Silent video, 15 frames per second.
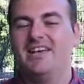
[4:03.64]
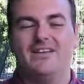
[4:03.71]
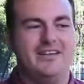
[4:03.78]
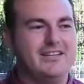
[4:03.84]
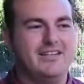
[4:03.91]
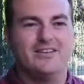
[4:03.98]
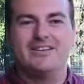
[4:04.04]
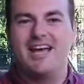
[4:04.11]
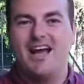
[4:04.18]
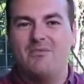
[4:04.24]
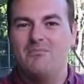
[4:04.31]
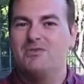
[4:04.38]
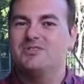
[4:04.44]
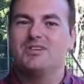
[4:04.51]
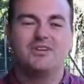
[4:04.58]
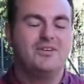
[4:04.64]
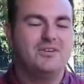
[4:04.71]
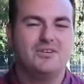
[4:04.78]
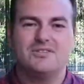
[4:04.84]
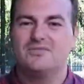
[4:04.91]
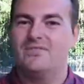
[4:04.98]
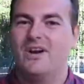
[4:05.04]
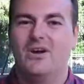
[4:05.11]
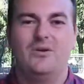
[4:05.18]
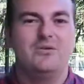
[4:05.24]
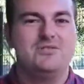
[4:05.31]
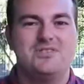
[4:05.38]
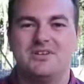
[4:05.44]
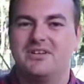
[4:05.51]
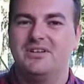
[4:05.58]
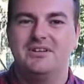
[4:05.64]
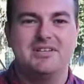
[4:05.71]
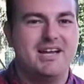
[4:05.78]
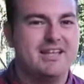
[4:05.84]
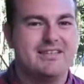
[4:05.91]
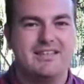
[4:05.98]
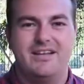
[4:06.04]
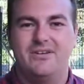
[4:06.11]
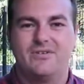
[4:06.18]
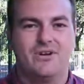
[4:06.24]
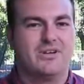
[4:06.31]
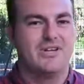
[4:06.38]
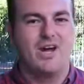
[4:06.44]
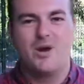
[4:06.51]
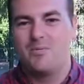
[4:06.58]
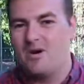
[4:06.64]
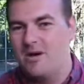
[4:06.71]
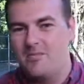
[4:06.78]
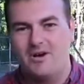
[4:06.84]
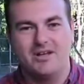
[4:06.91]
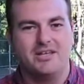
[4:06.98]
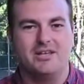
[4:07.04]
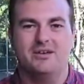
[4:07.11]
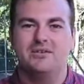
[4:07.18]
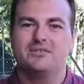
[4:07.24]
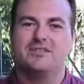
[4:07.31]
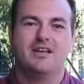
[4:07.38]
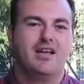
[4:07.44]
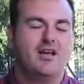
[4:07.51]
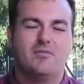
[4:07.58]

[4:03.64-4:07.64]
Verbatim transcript: don't need no cameras. You can use your phones. You can use anything. I've got a GoPro I might use.